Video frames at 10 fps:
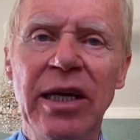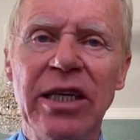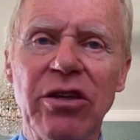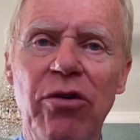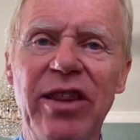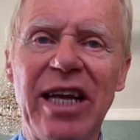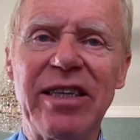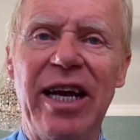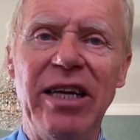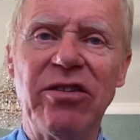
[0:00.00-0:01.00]
So in
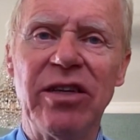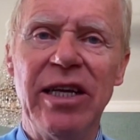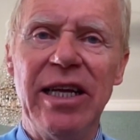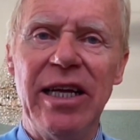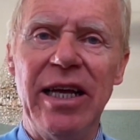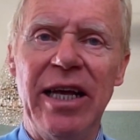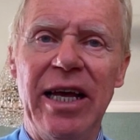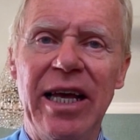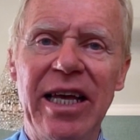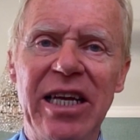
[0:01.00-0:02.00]
that case,
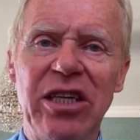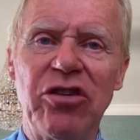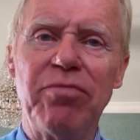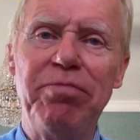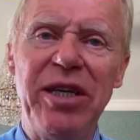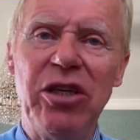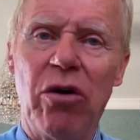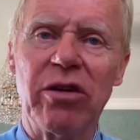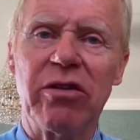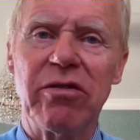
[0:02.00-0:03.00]
it is
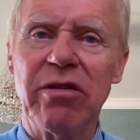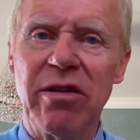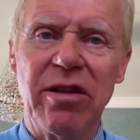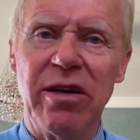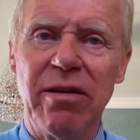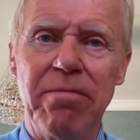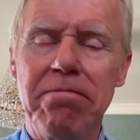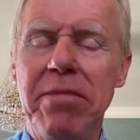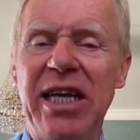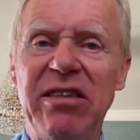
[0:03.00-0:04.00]
beyond the
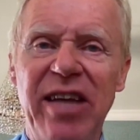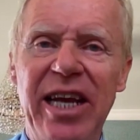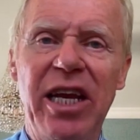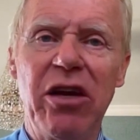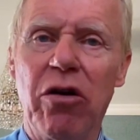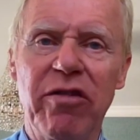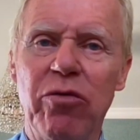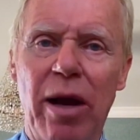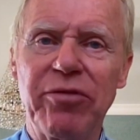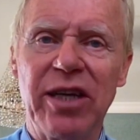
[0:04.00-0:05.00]
maintaining of the
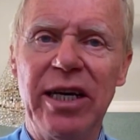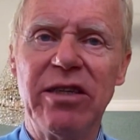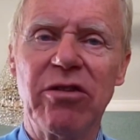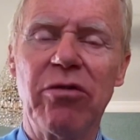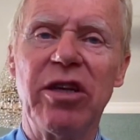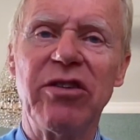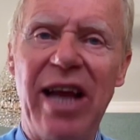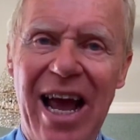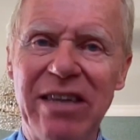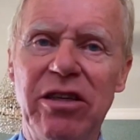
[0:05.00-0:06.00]
website, so it is
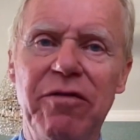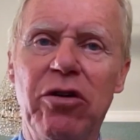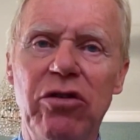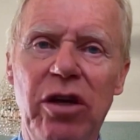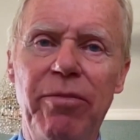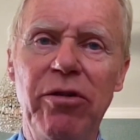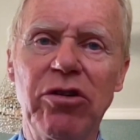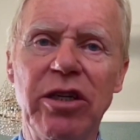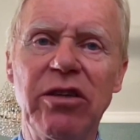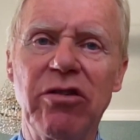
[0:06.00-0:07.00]
an active
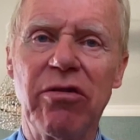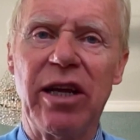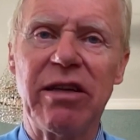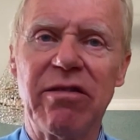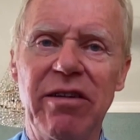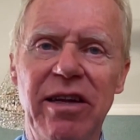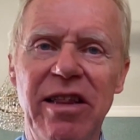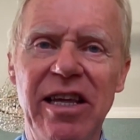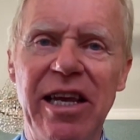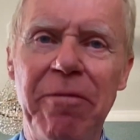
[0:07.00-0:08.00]
contribution, so that
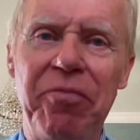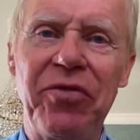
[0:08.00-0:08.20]
the